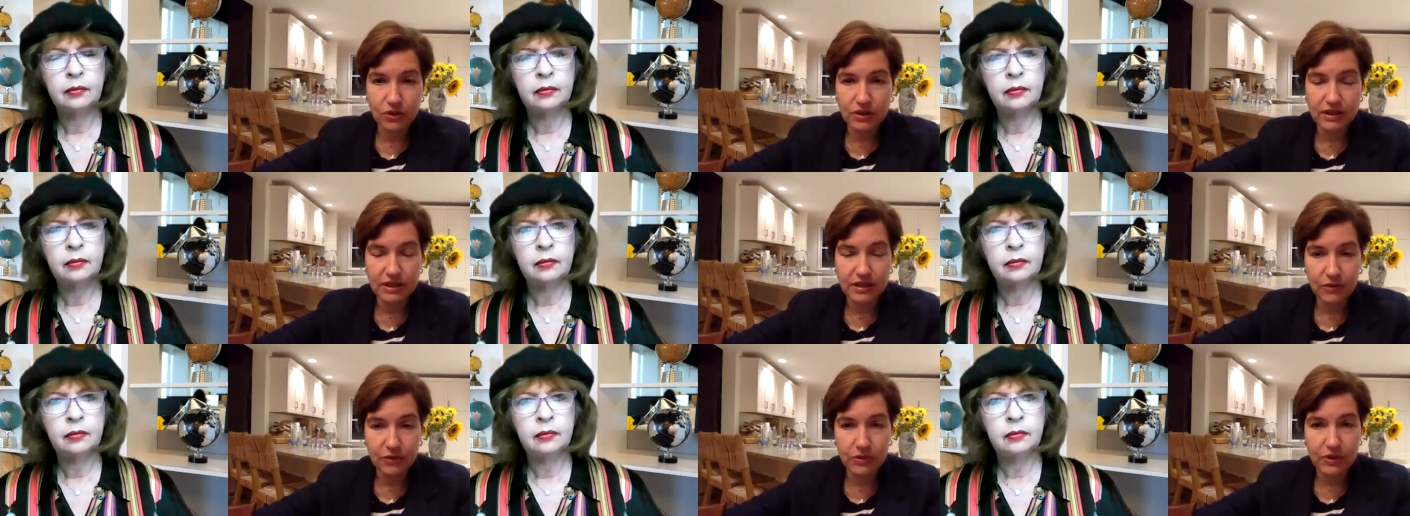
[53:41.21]
Speaker 1: you
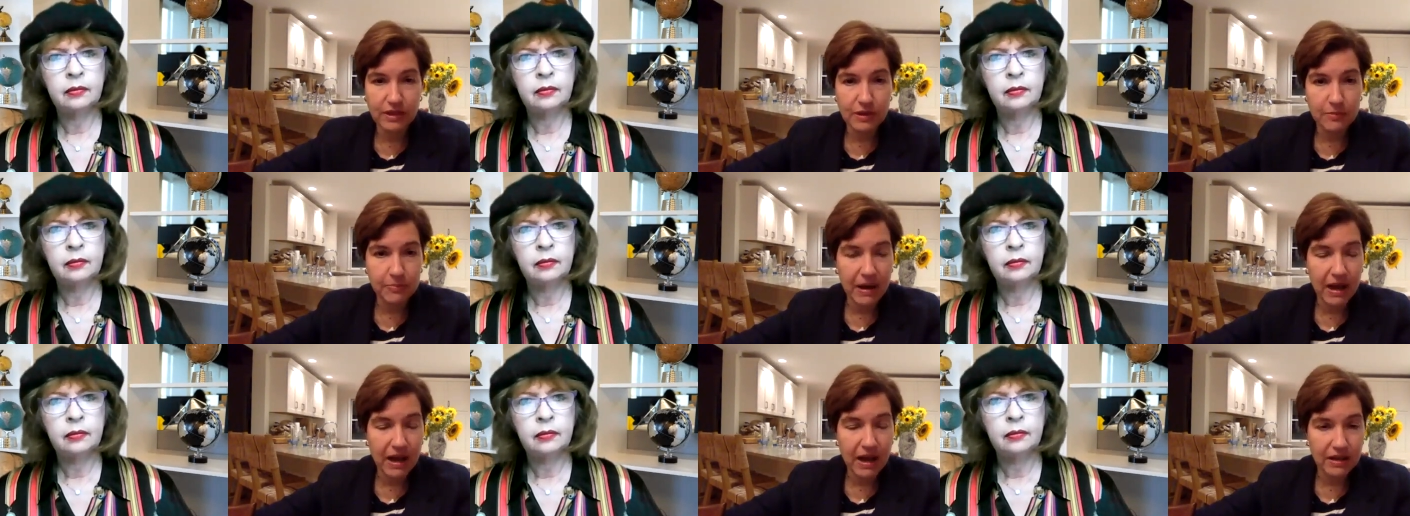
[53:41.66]
know, that the
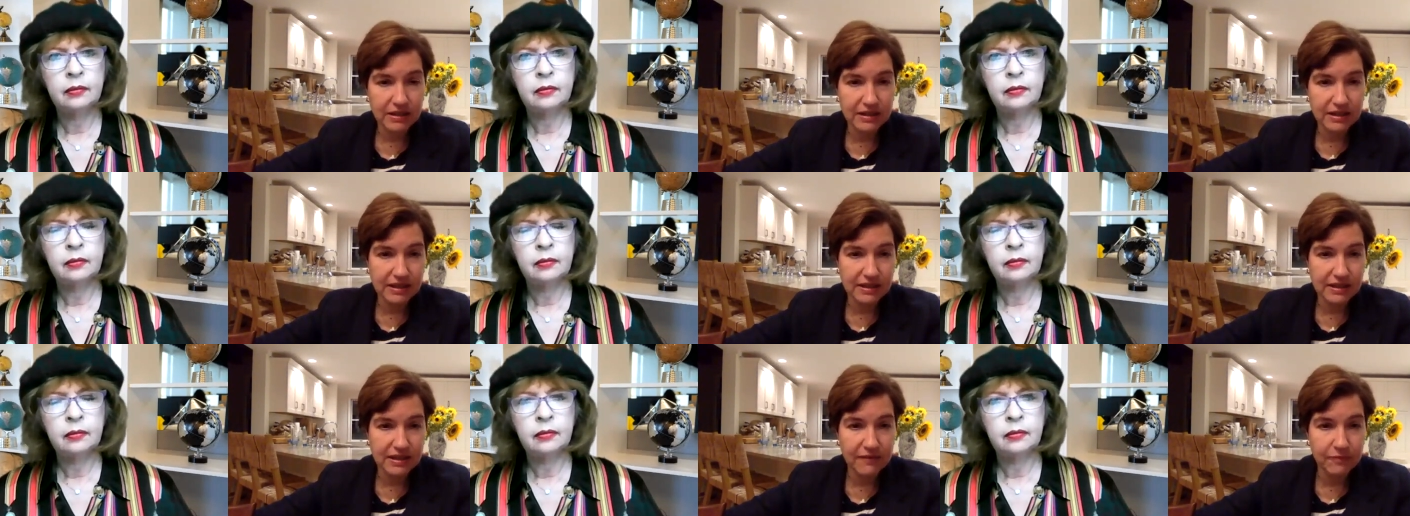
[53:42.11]

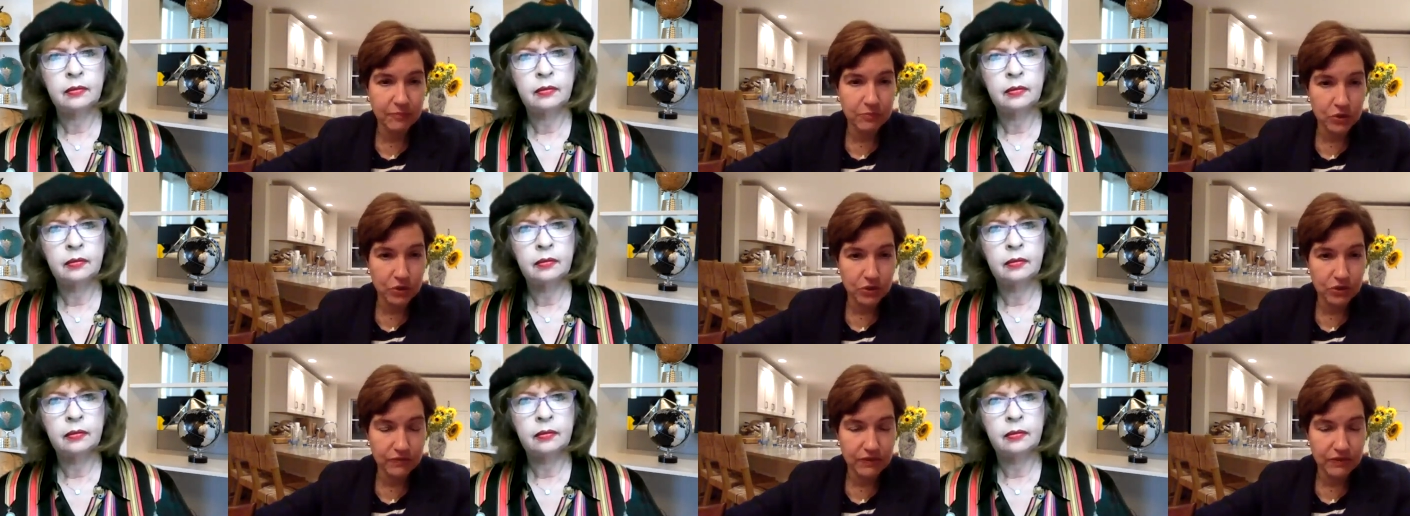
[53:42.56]
politics have
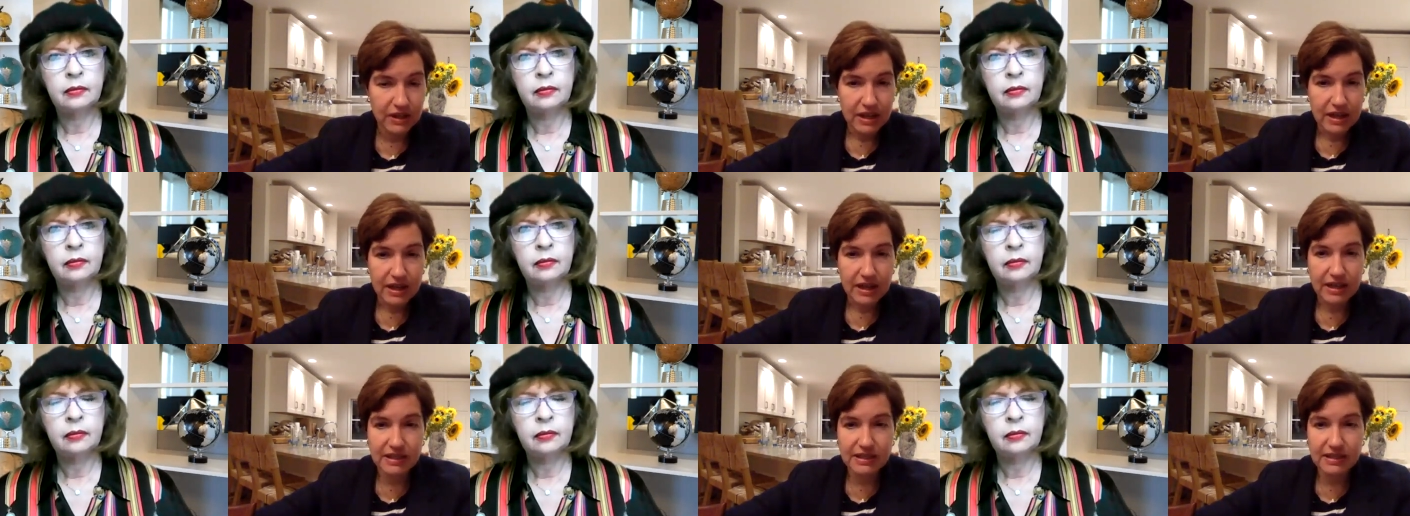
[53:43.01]
moved
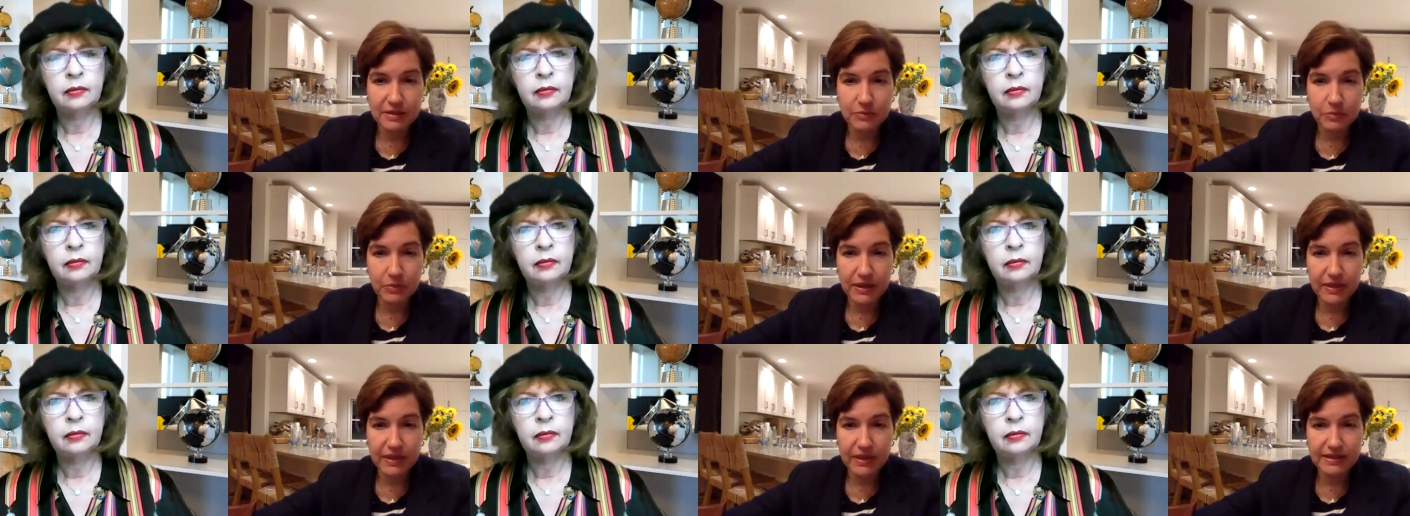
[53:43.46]
in some
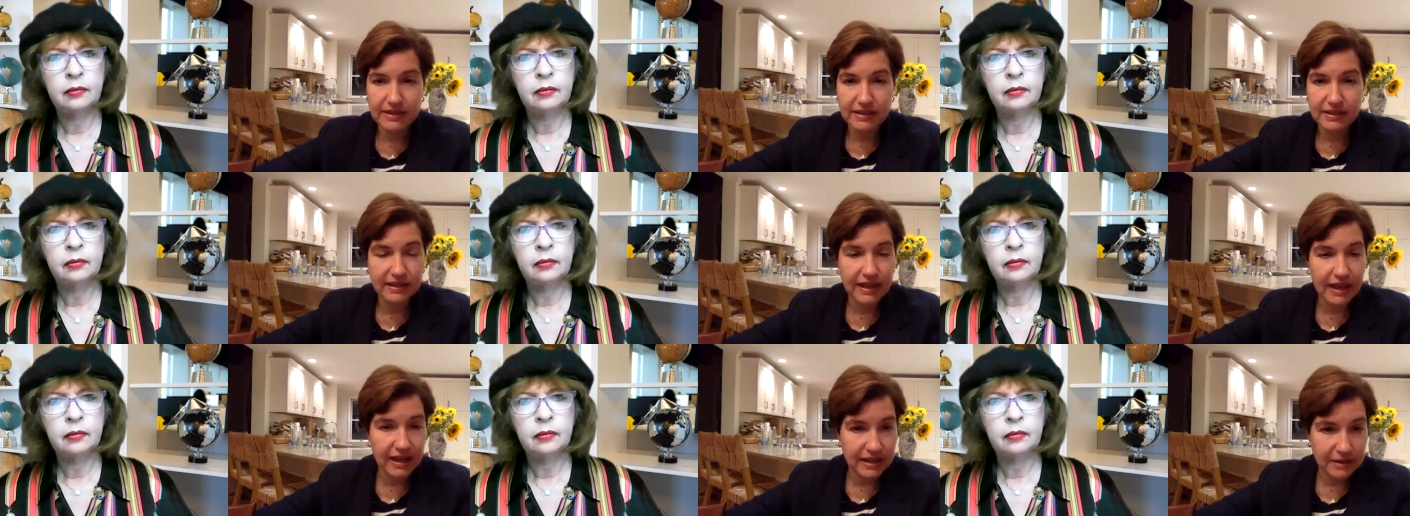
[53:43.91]
way that's
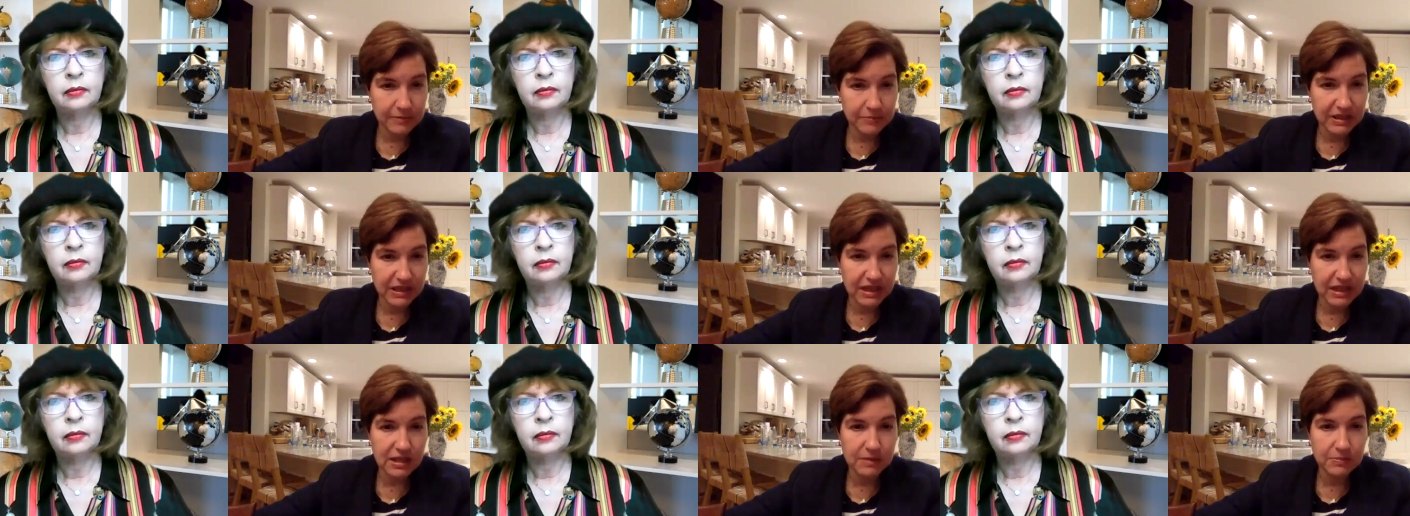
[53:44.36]
led him to
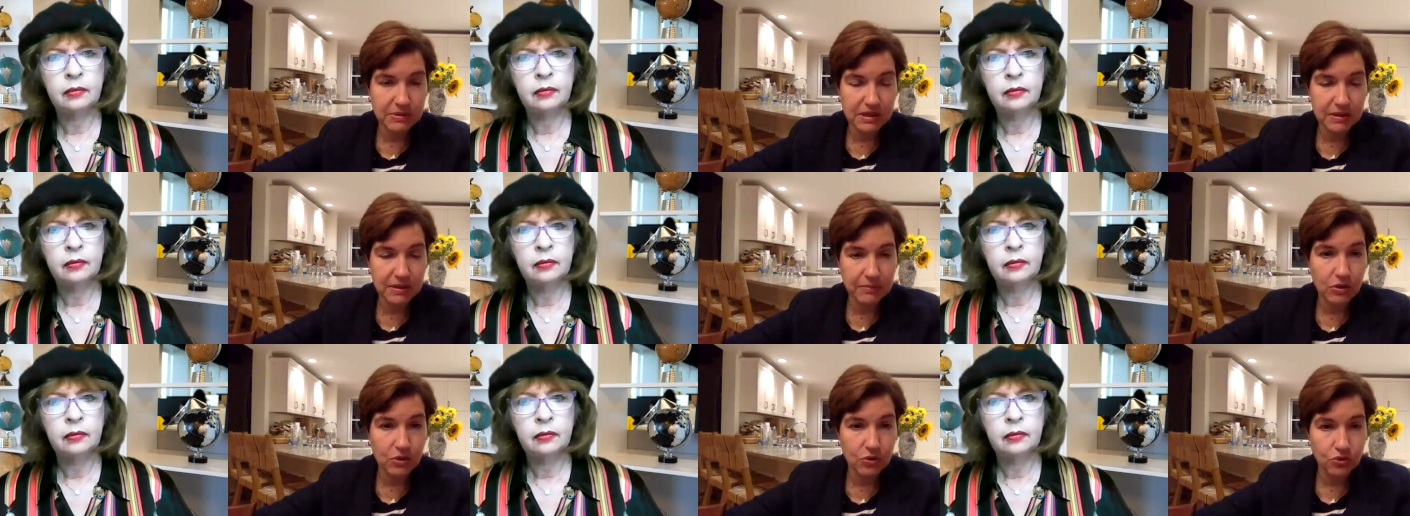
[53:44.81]
keep some
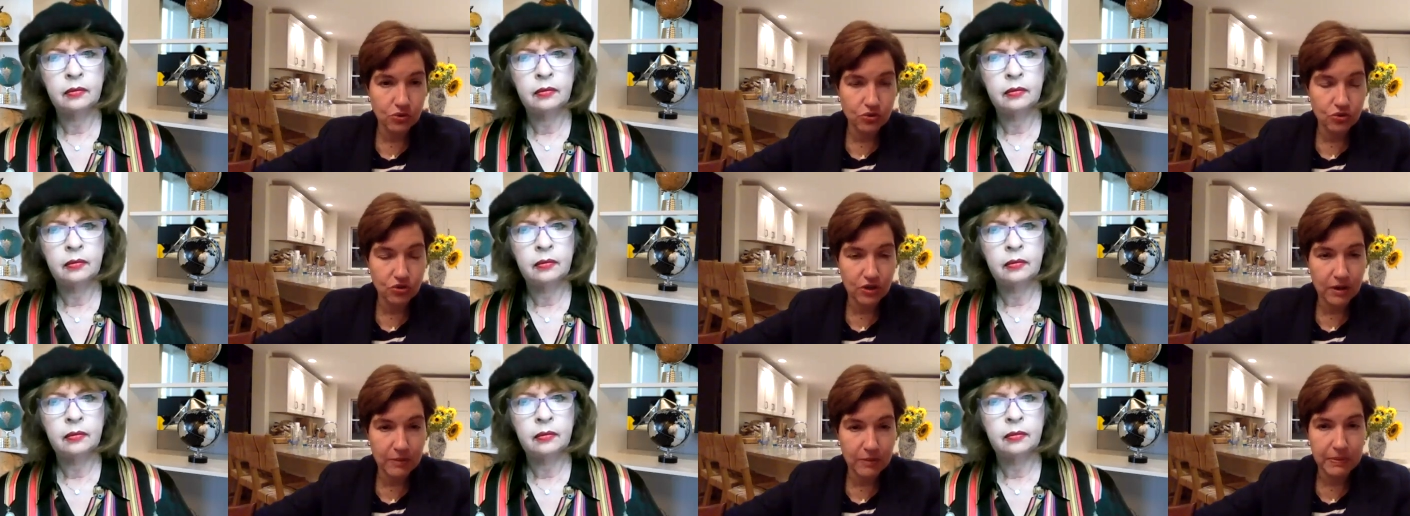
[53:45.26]
of those
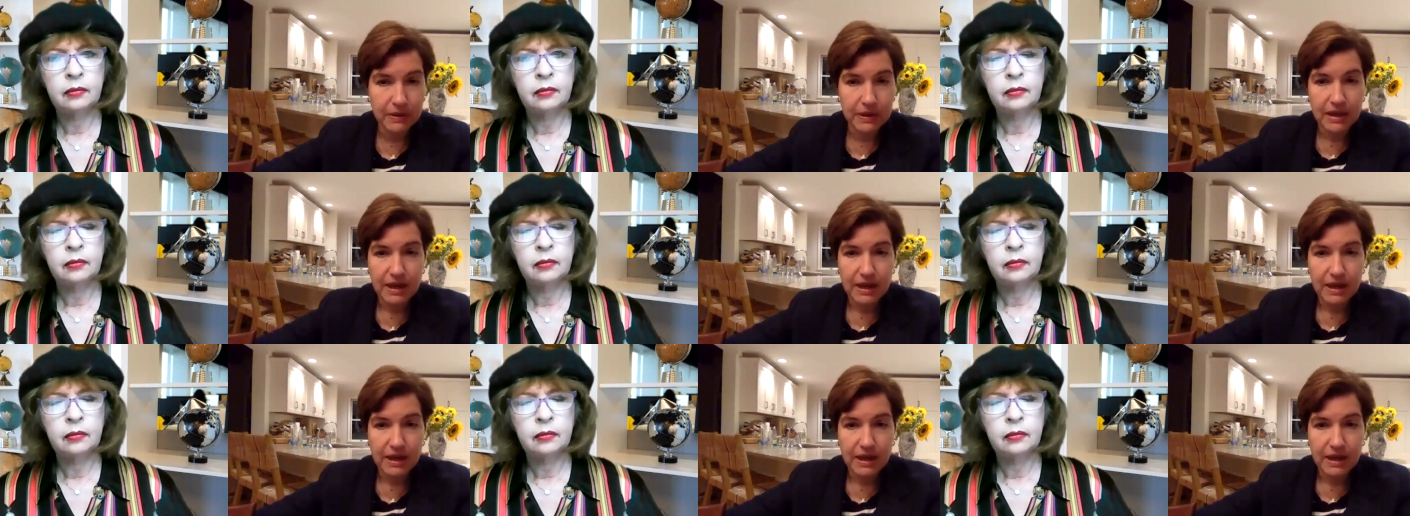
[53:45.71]
Trump